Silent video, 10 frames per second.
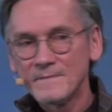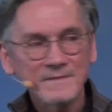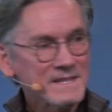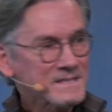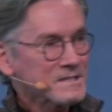
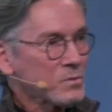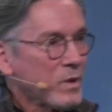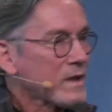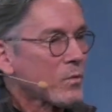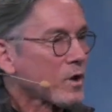This is the
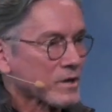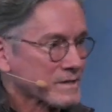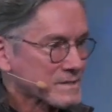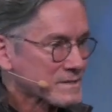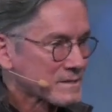way it
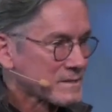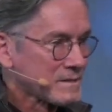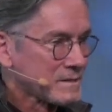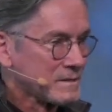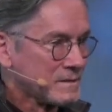works.
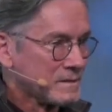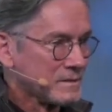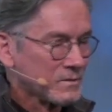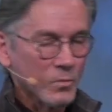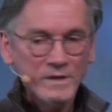
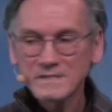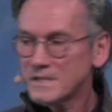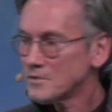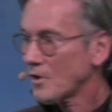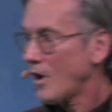What is
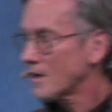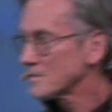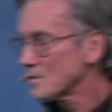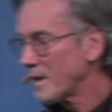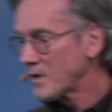in your heart?
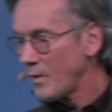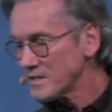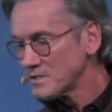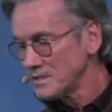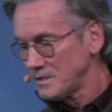So my
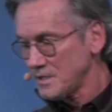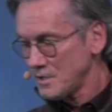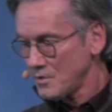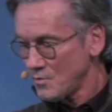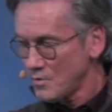question to
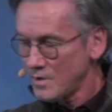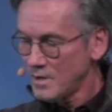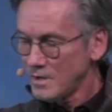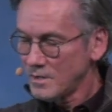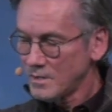you
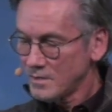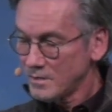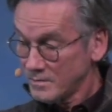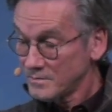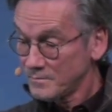
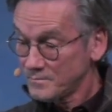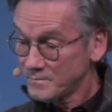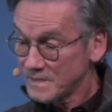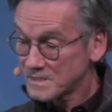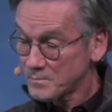
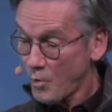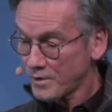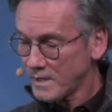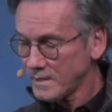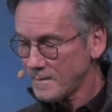this
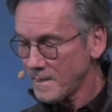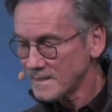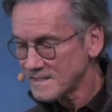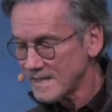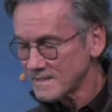morning
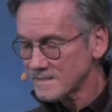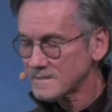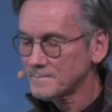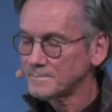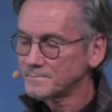is
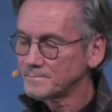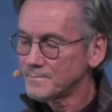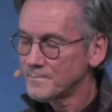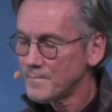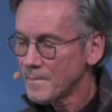this.
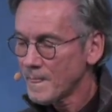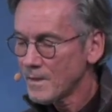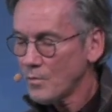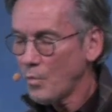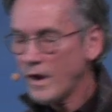
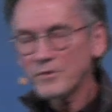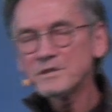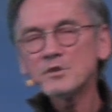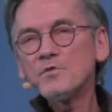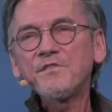Where do
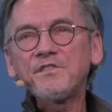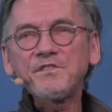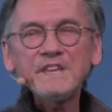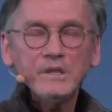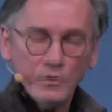you
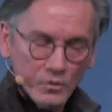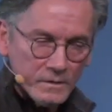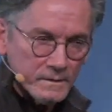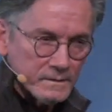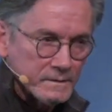feel
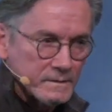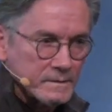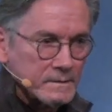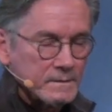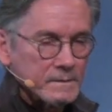
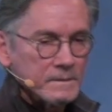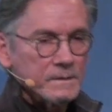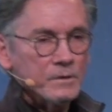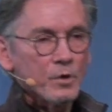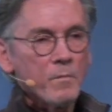
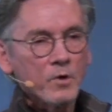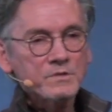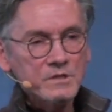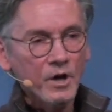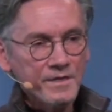your
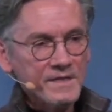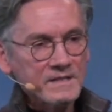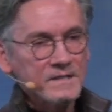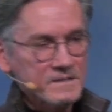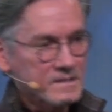most
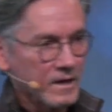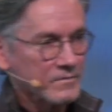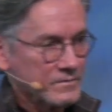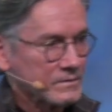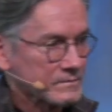authentic self?